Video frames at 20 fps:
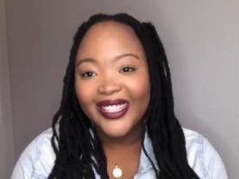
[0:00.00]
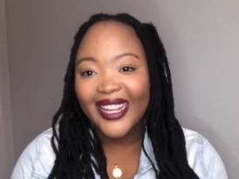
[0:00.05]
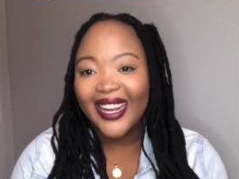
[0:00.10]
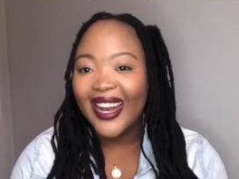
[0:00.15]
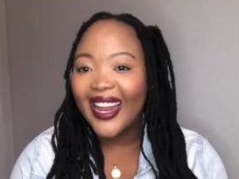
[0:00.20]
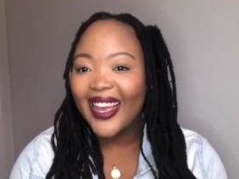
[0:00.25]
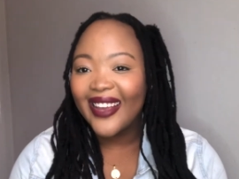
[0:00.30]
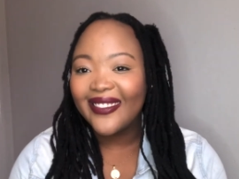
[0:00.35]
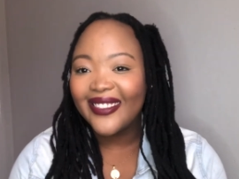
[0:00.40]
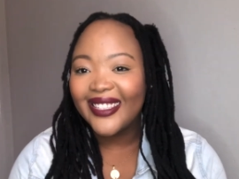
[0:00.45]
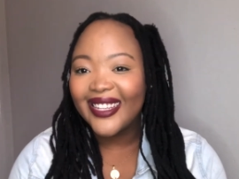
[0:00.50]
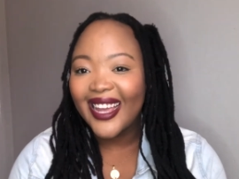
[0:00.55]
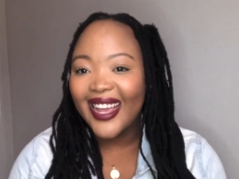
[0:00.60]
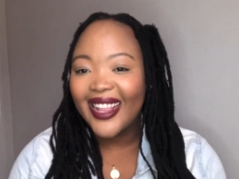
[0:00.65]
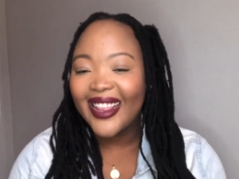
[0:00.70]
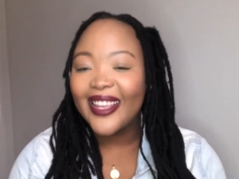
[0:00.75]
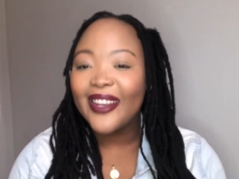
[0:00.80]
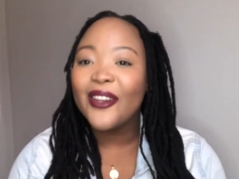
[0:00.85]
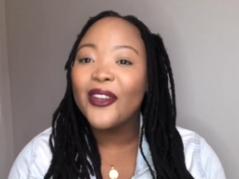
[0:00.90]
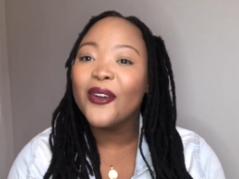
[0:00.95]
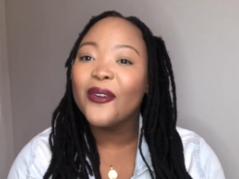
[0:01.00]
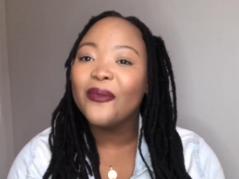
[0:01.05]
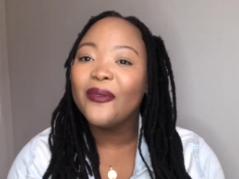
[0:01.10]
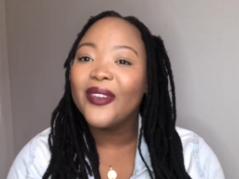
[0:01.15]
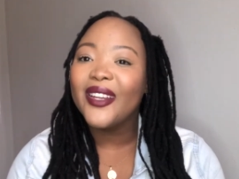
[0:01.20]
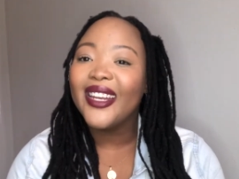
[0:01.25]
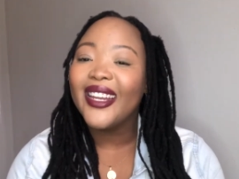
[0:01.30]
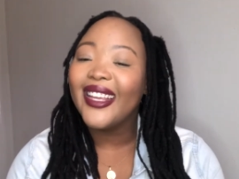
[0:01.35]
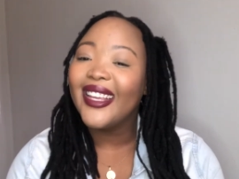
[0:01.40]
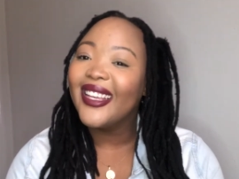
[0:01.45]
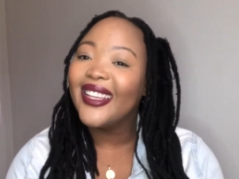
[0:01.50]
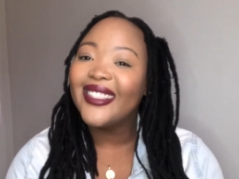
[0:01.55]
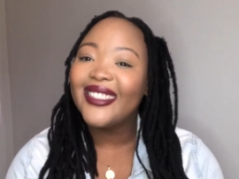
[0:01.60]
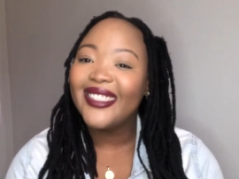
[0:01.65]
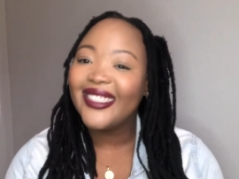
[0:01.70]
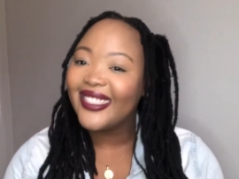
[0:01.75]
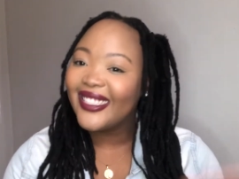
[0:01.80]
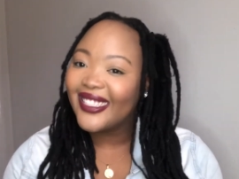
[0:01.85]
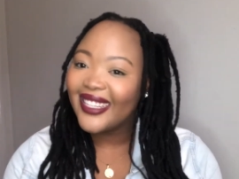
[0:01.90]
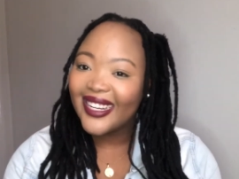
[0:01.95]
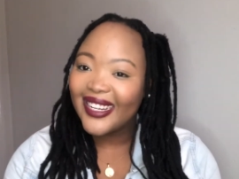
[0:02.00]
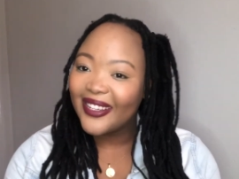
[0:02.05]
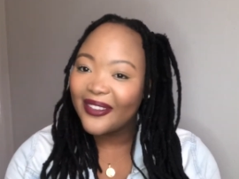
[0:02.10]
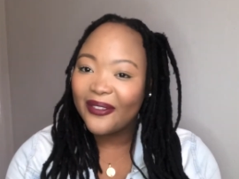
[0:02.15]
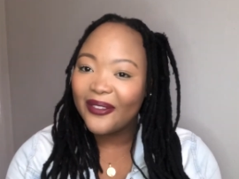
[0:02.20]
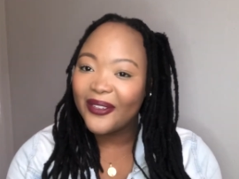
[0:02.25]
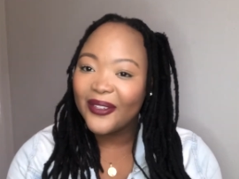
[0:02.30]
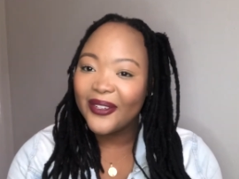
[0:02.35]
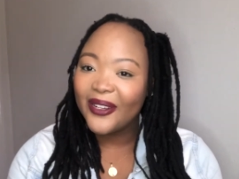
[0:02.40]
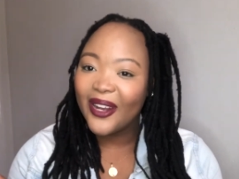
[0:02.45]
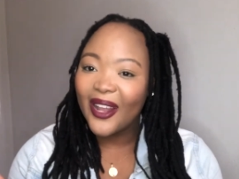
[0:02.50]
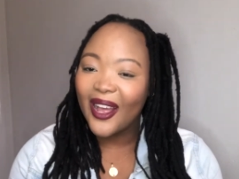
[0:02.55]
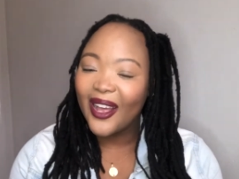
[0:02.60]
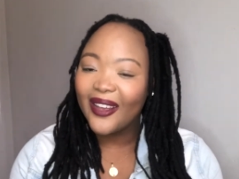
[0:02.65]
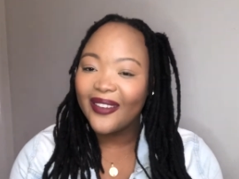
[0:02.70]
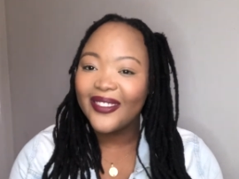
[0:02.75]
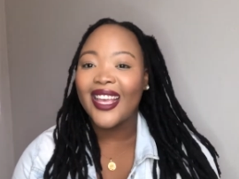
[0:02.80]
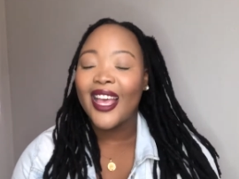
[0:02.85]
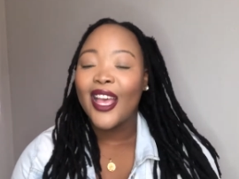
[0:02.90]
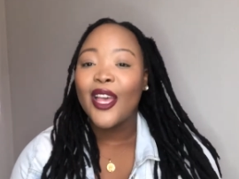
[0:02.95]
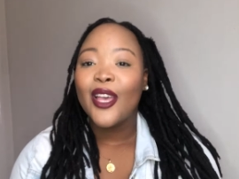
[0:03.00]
lifestyle, and hopefully share a few laughs.